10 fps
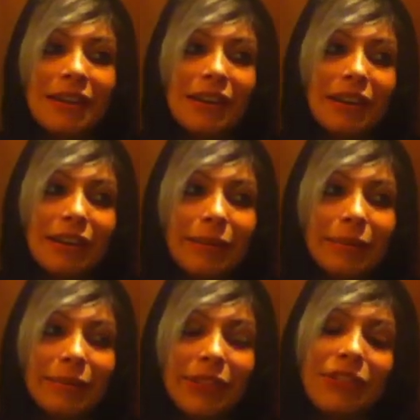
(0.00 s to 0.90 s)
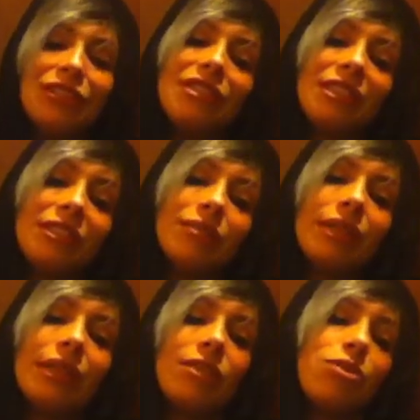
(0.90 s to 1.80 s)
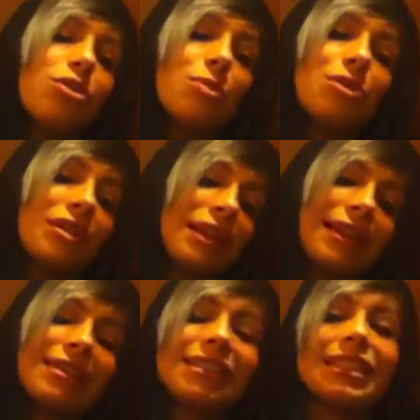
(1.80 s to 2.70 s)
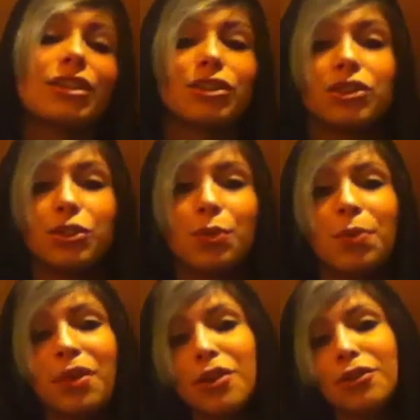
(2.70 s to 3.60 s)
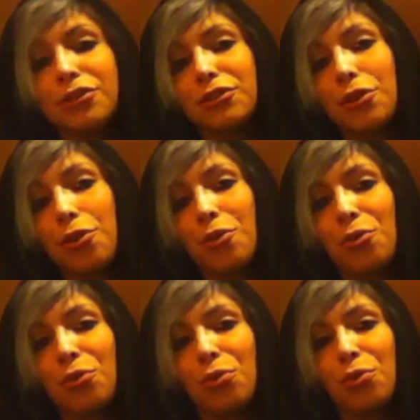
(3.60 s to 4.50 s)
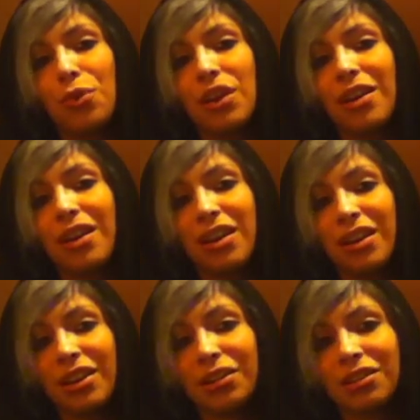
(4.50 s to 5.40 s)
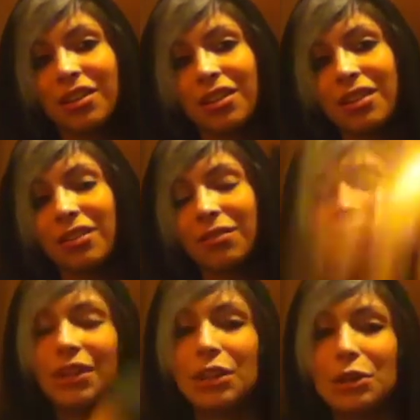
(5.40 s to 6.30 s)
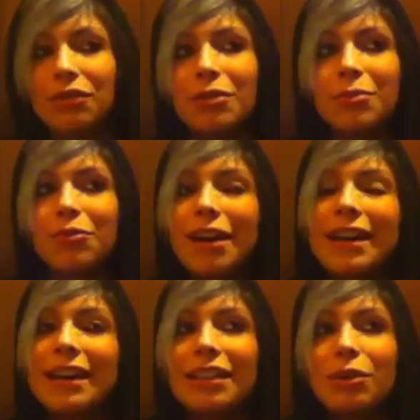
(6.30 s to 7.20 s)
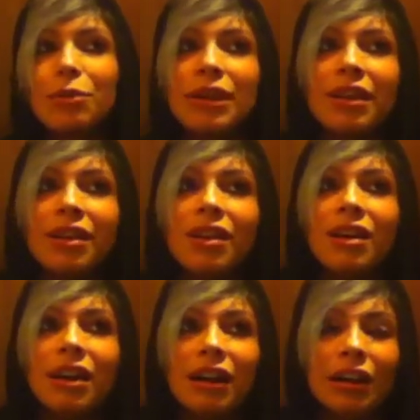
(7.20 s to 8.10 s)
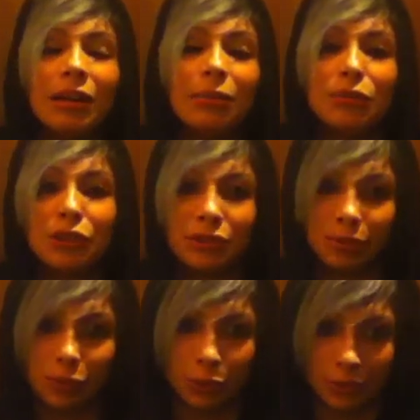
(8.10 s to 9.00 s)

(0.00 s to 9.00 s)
because she's really adorable, and I like seeing her, too. So, here's a little video from Friday that we, just sort